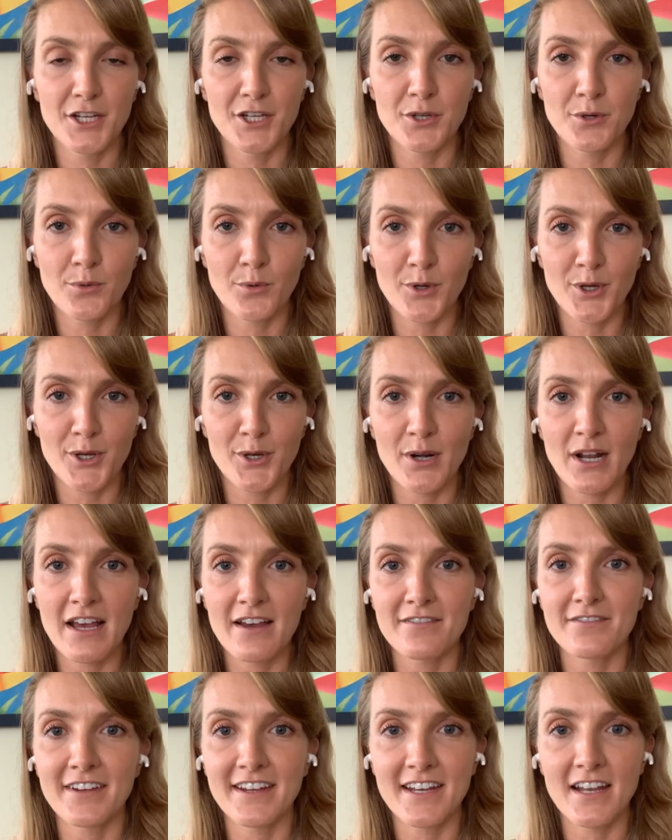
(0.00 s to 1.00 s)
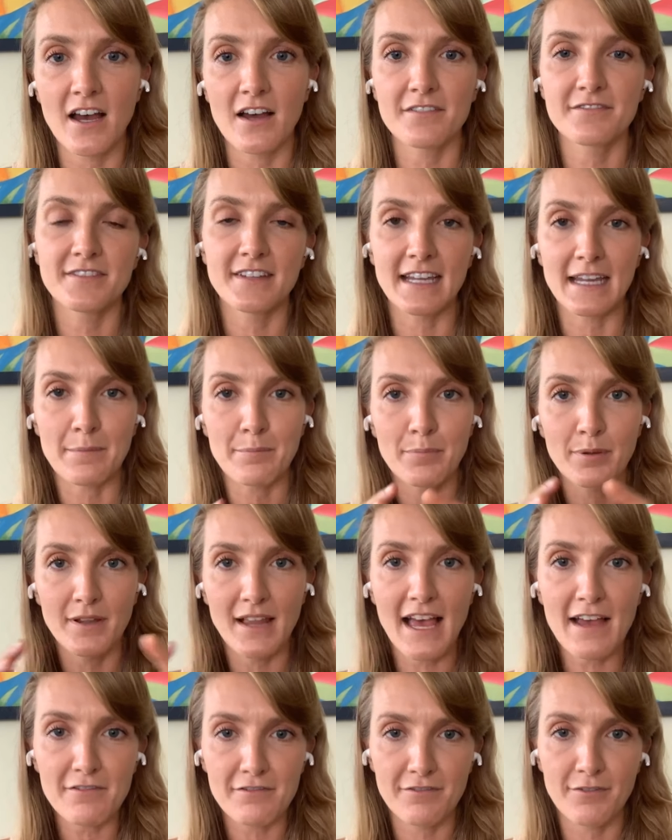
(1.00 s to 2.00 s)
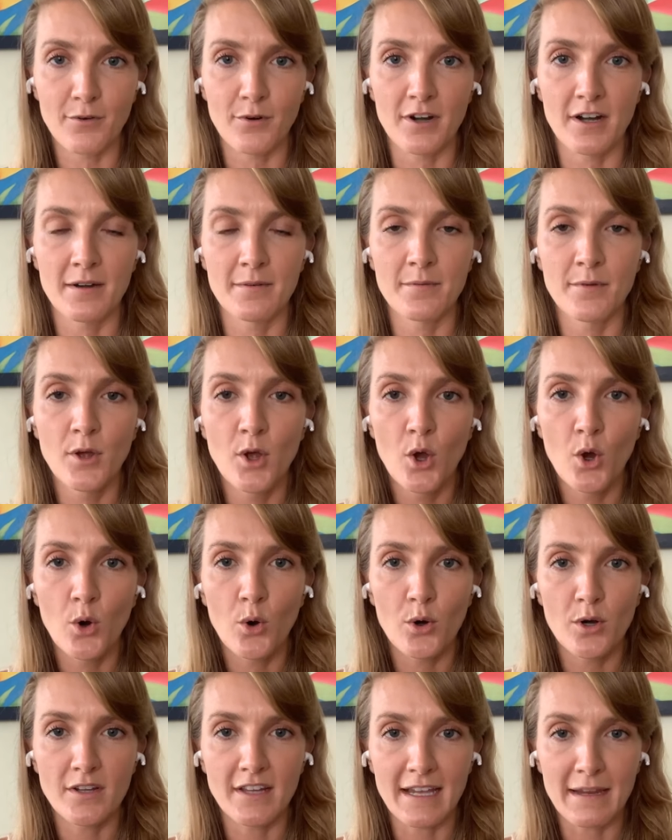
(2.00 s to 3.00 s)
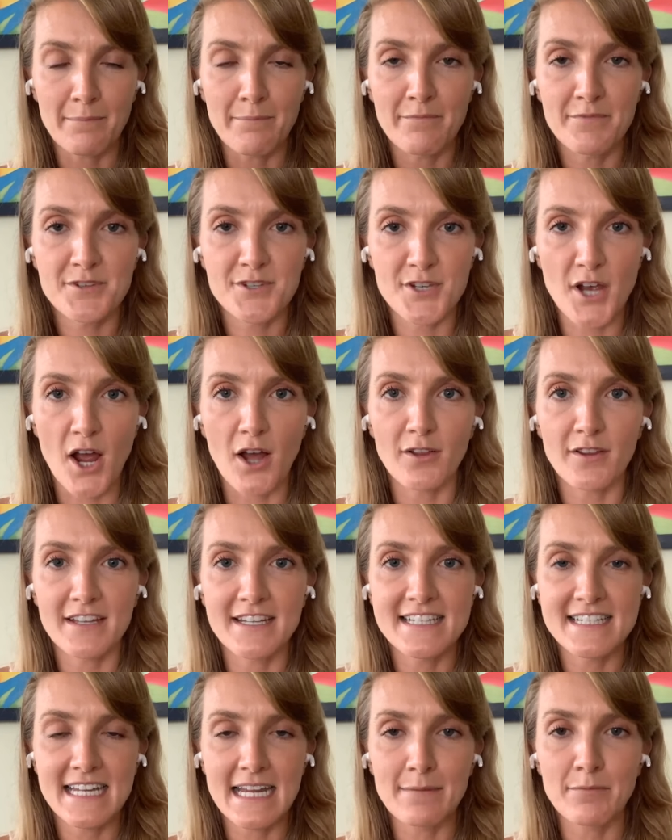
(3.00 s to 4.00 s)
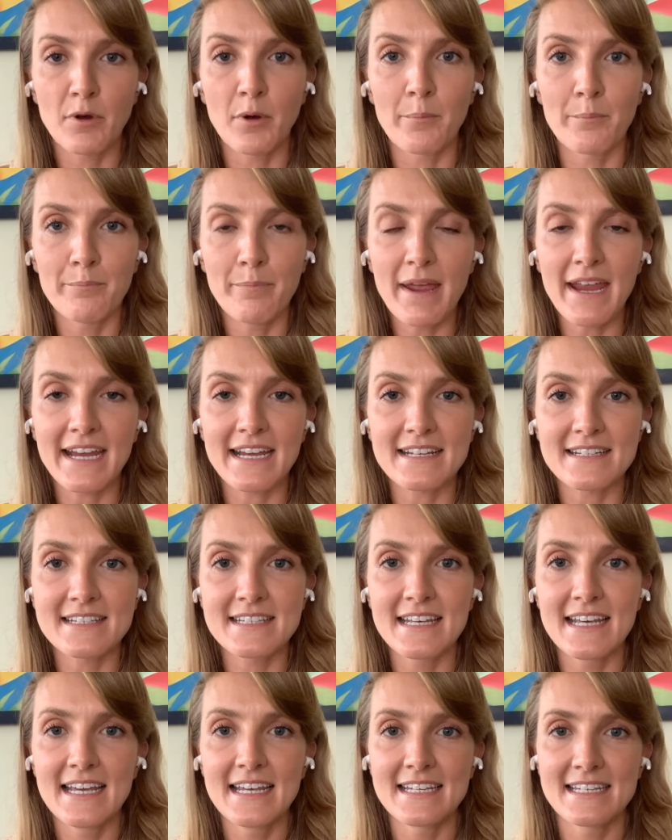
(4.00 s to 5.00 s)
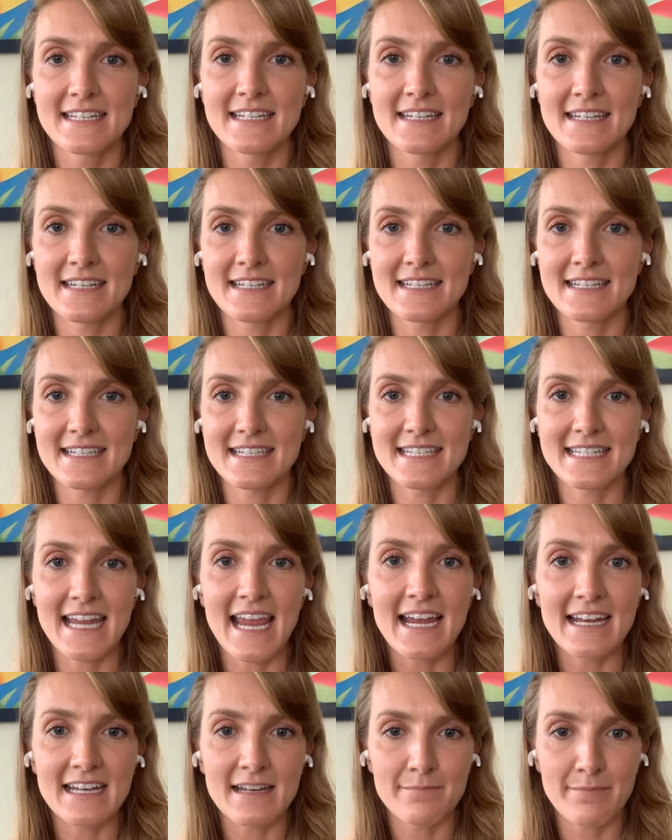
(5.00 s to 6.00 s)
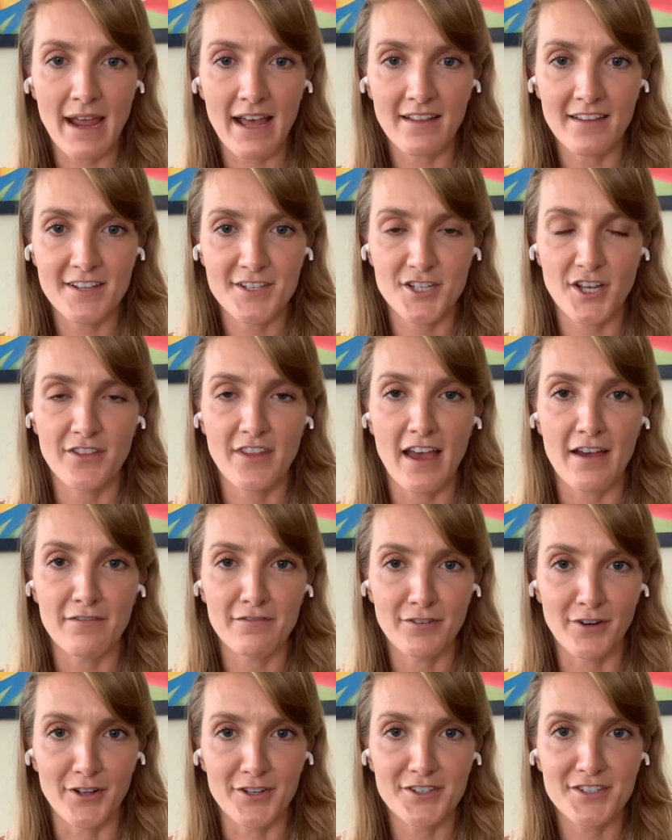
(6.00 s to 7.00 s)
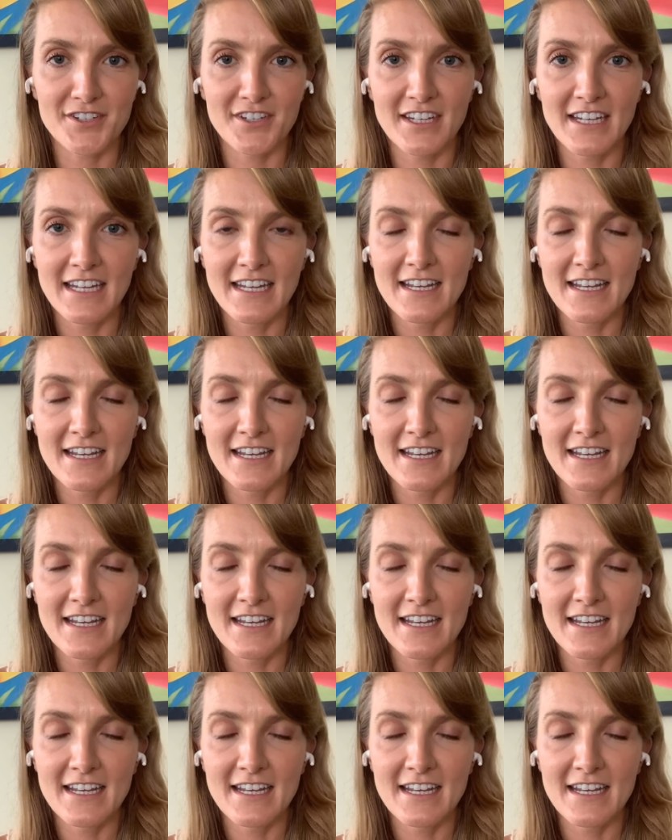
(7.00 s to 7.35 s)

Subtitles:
You don't have enough like platform or like solid stable base to stand and balance on that foot.